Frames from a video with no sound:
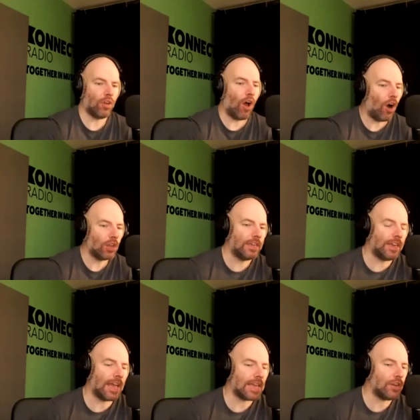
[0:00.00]
to
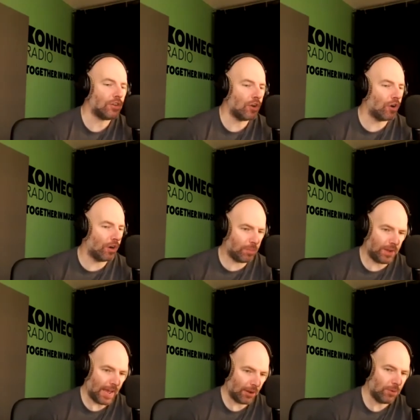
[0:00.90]
holiday in
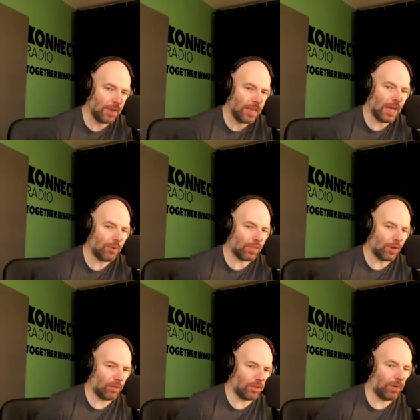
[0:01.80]
Europe now uh, with
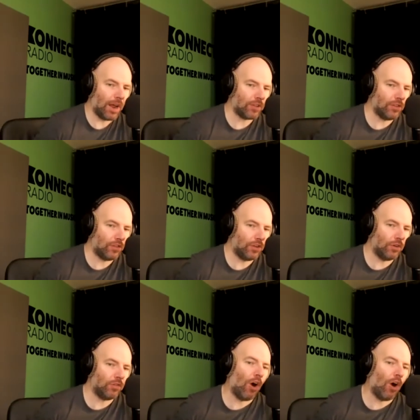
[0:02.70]
all this Brexit stuff,